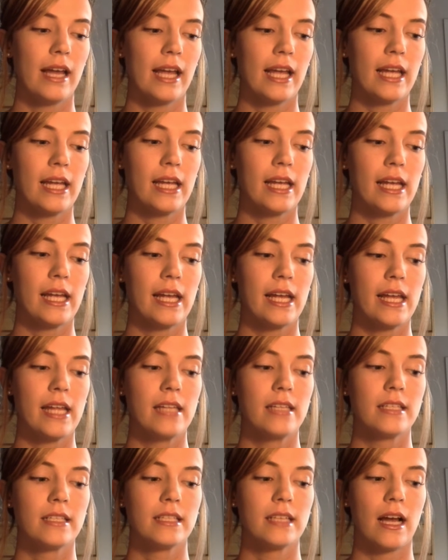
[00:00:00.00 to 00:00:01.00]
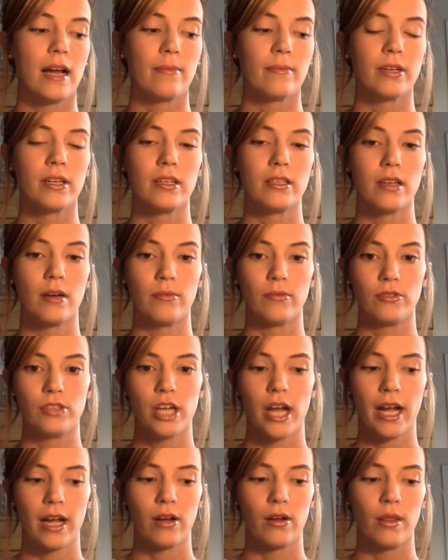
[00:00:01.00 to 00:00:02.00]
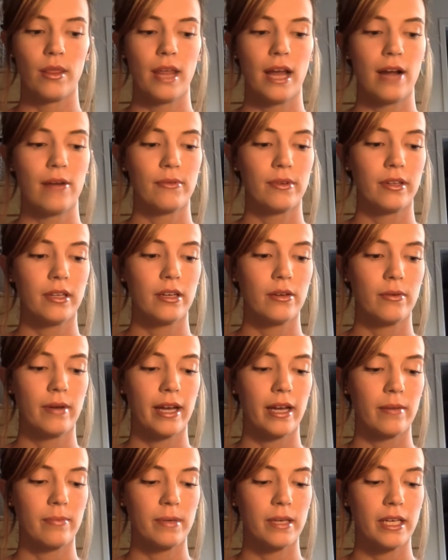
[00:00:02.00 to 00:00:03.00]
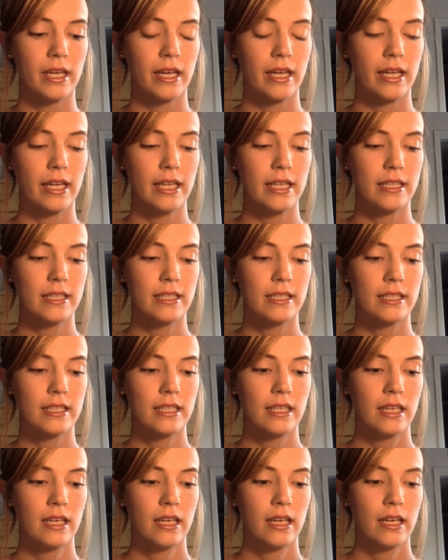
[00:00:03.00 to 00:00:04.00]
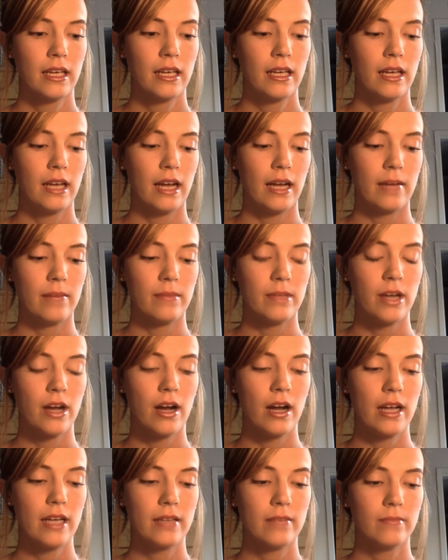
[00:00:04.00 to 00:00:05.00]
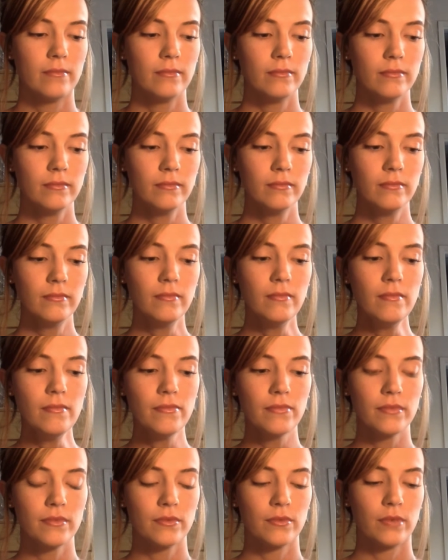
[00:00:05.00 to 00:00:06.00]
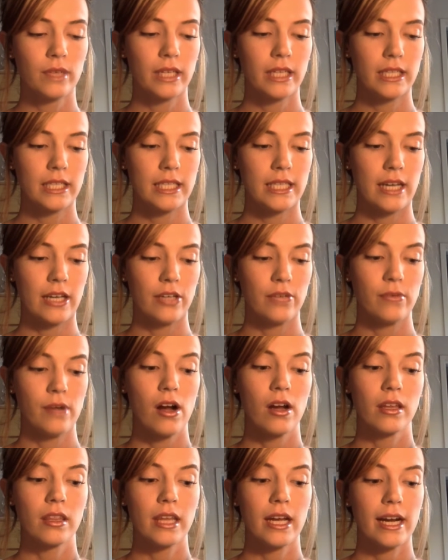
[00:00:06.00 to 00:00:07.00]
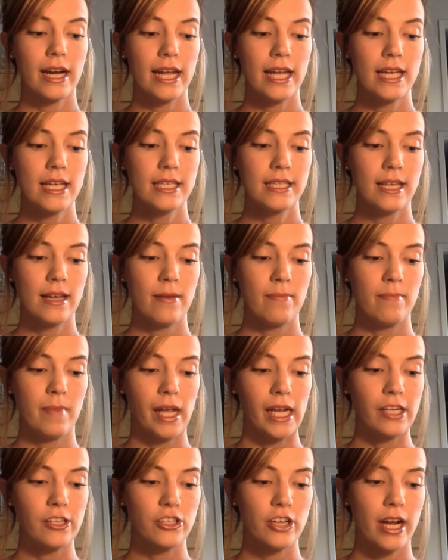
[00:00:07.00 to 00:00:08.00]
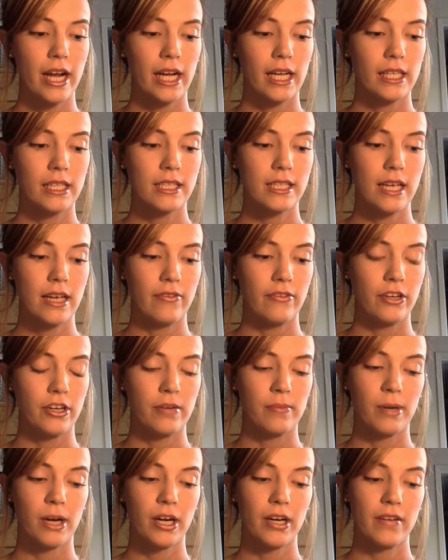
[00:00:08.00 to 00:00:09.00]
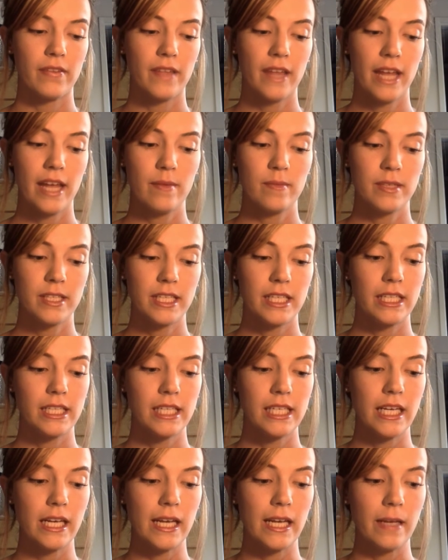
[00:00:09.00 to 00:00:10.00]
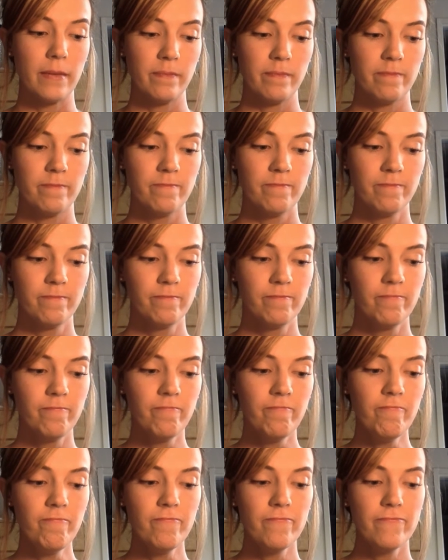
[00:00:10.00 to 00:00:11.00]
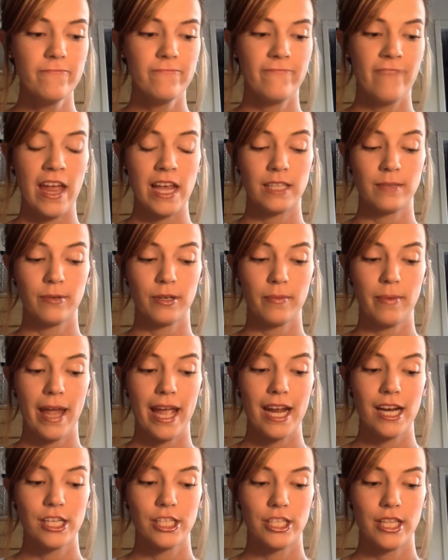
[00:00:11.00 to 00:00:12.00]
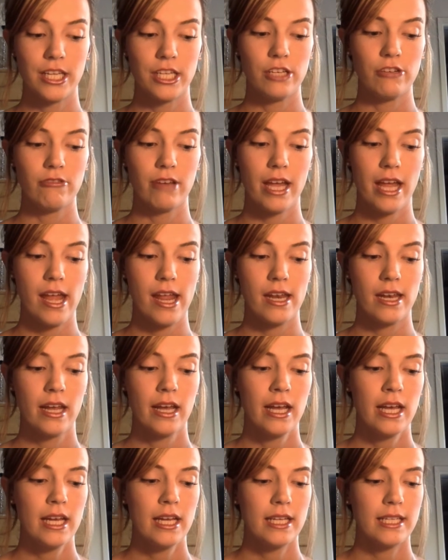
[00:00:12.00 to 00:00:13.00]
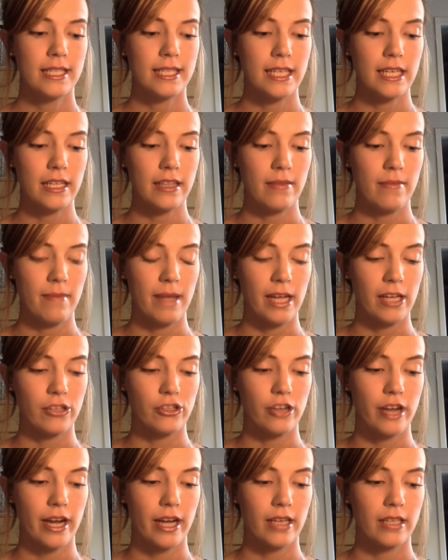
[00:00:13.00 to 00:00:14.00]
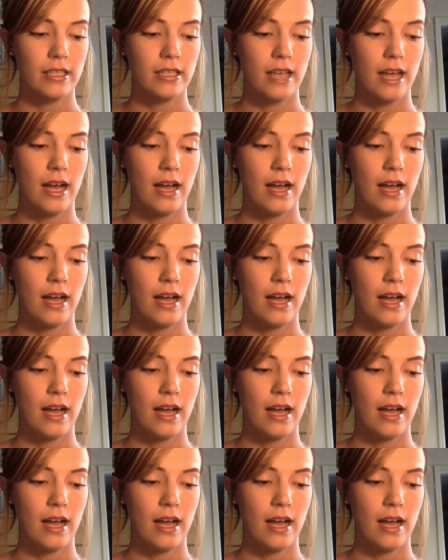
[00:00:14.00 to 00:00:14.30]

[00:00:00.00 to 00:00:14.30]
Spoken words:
and I'm going to double check on that really quick because I'm not wanting to tell you wrong. There is a matrix. If you're a part of the MCT Facebook page, then you can see the matrix.